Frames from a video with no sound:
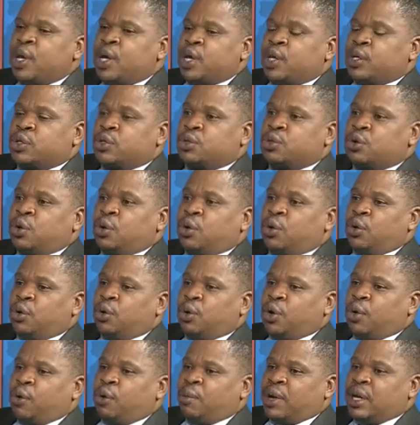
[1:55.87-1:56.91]
So
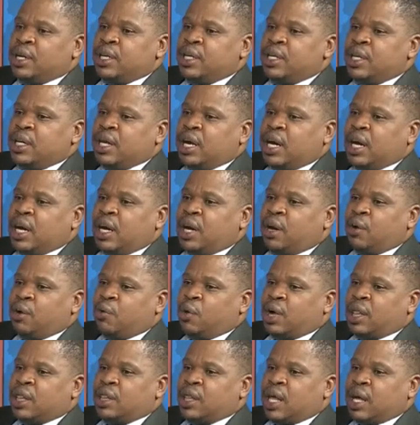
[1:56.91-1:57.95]
normally
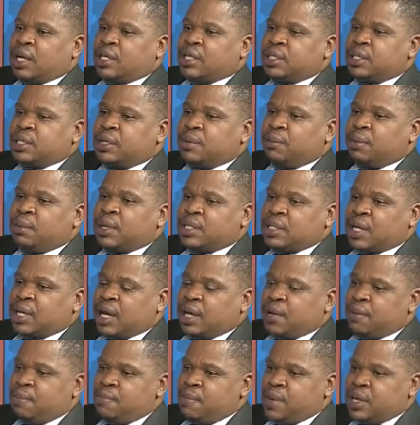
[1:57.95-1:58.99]
what that
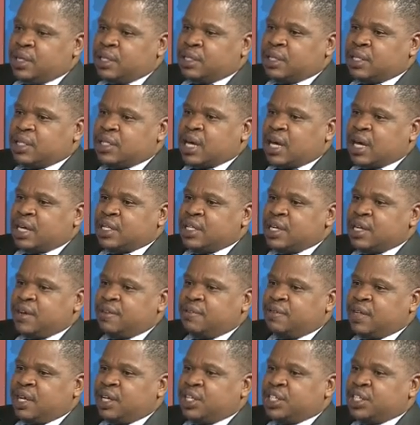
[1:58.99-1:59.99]
basically means is that if they